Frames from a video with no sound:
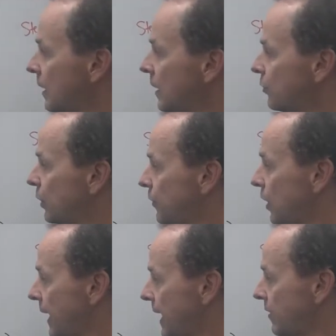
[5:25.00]
So we've got
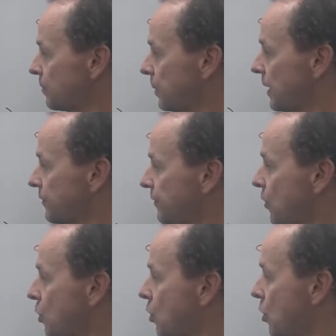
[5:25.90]
x plus
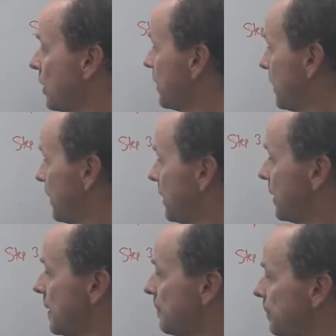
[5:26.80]
4
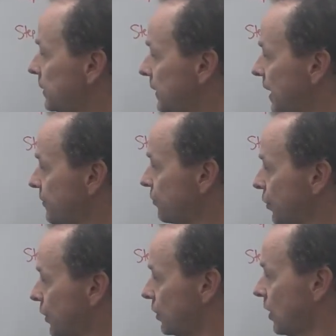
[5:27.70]
plus
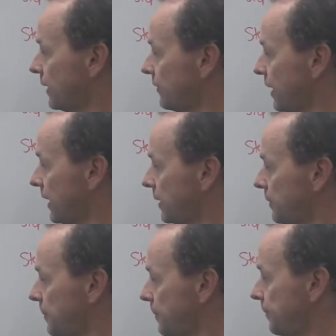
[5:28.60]
root 19,
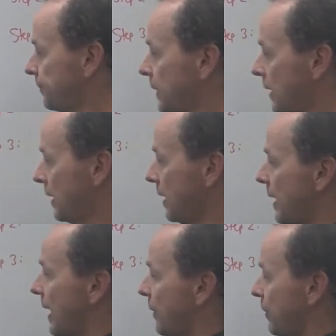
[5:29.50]

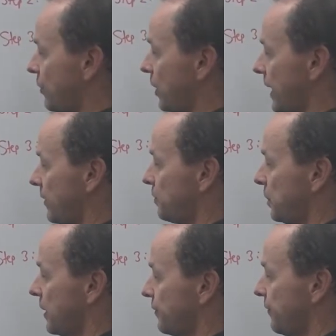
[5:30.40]
and we've got x
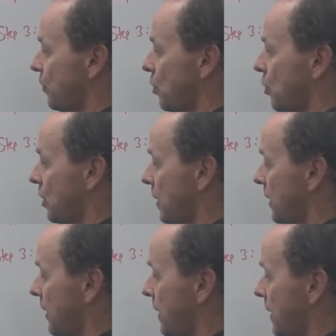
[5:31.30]
plus 4
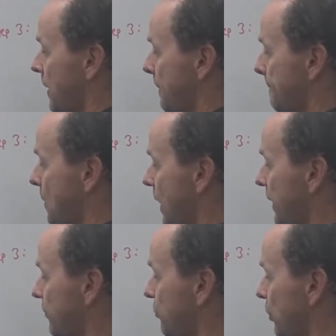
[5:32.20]

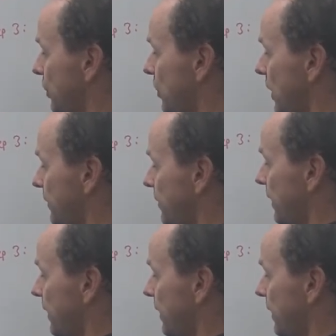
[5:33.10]
minus root 19.